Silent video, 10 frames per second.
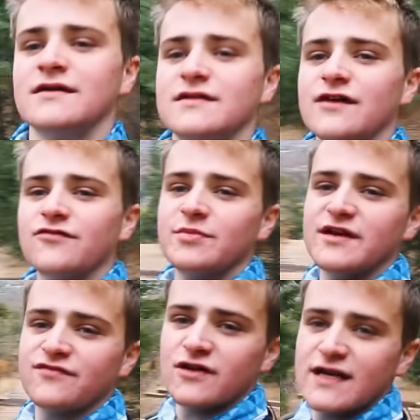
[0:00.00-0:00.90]
Never be
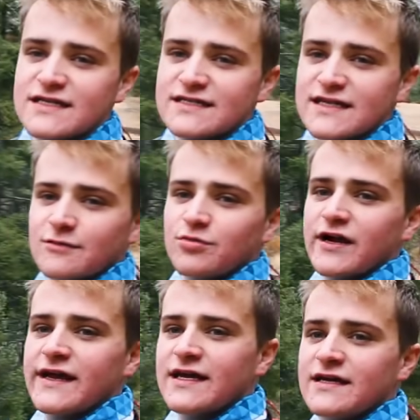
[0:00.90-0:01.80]
afraid to take a
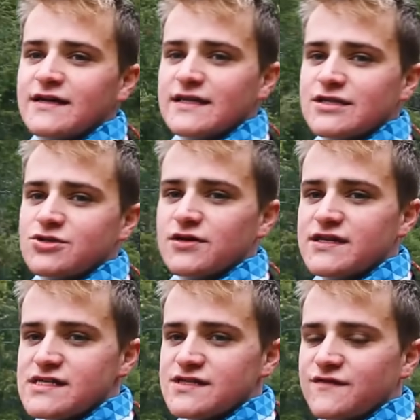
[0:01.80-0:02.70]
break and enjoy
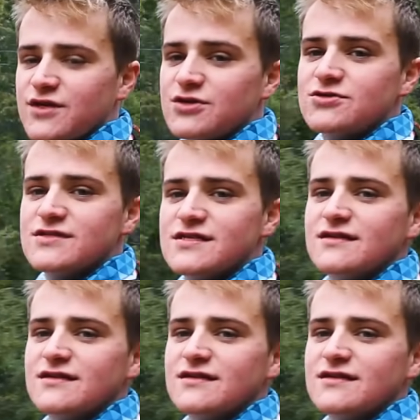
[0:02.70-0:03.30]
these views.